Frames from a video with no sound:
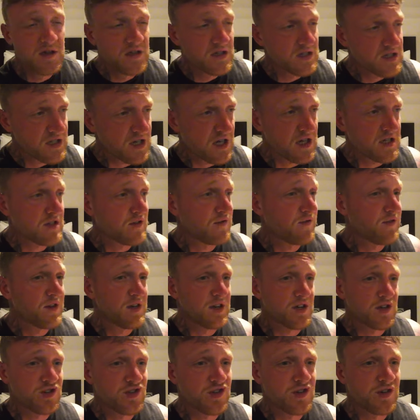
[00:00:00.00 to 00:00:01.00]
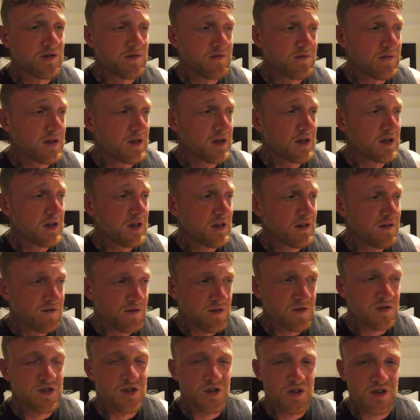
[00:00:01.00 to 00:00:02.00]
Start to finish.
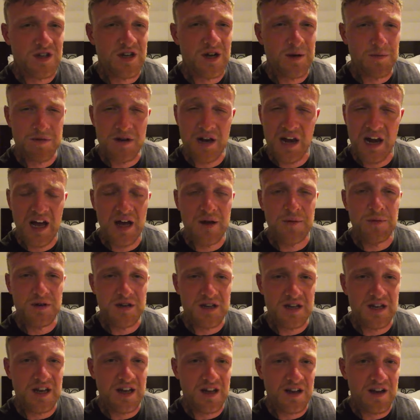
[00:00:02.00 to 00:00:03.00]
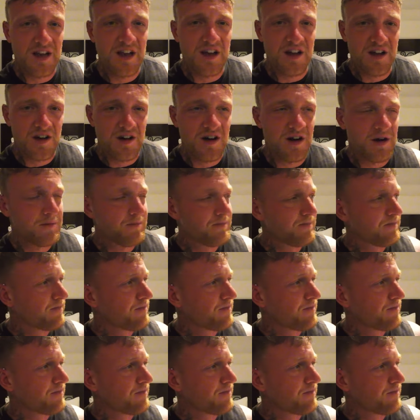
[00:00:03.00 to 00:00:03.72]
Feels good. I'm glad we didn't get in that car.